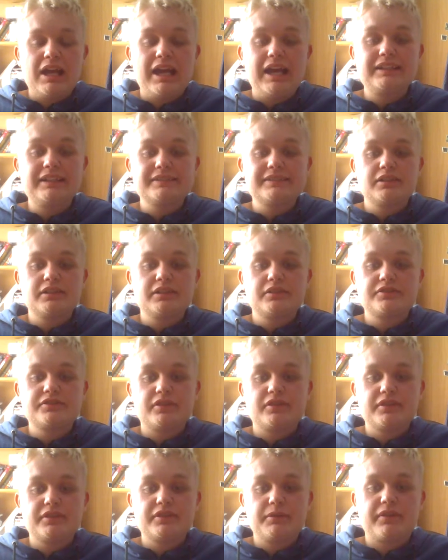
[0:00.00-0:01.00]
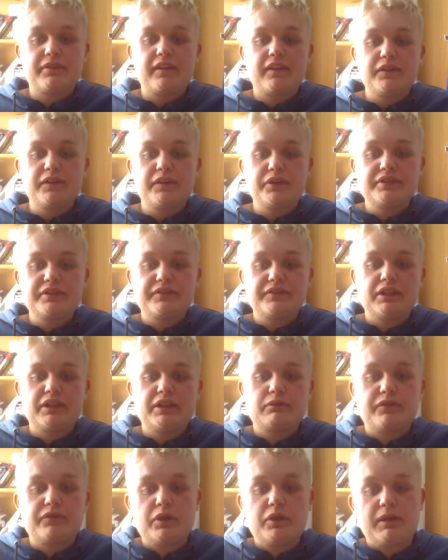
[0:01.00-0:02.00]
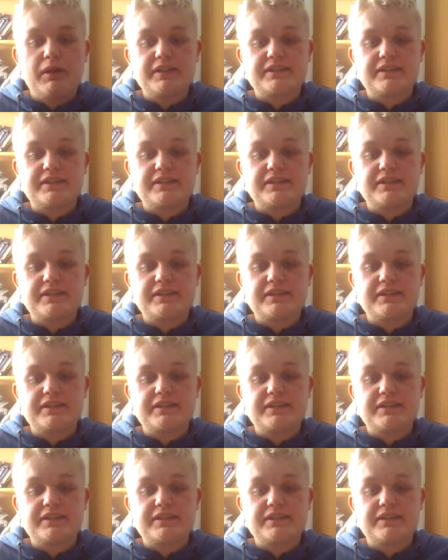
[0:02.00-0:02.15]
Hey guys, Logan Sawyer here with another YouTube video review,